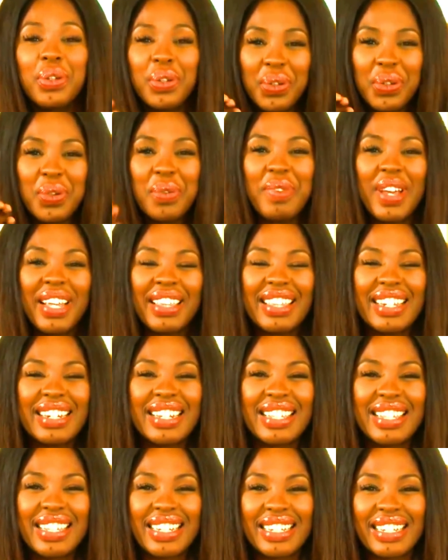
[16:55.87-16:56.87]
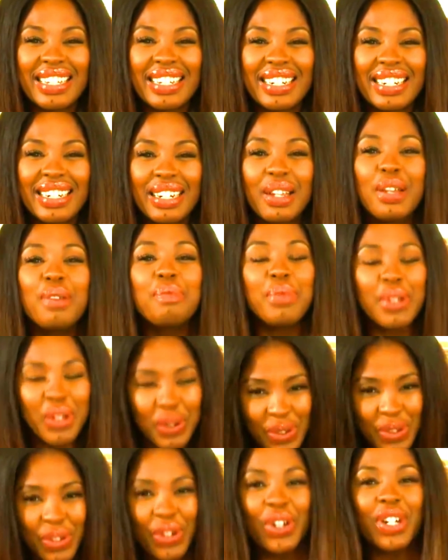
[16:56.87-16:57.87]
You make the decision, but
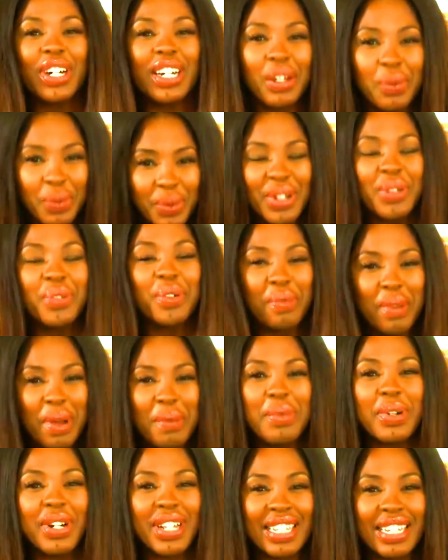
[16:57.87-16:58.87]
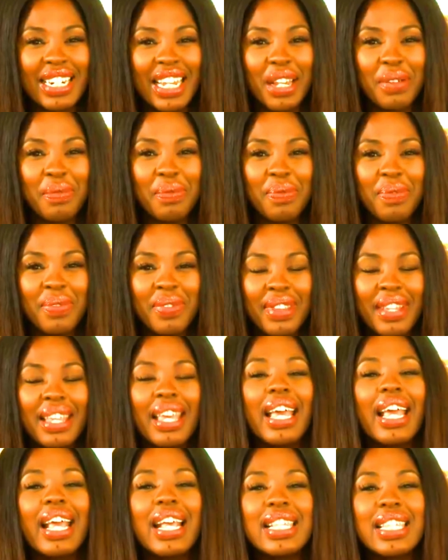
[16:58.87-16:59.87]
you certainly will remember his name,
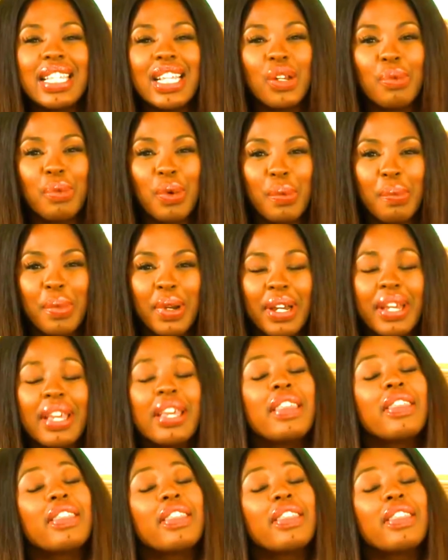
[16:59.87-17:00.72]
Acie Lumumba.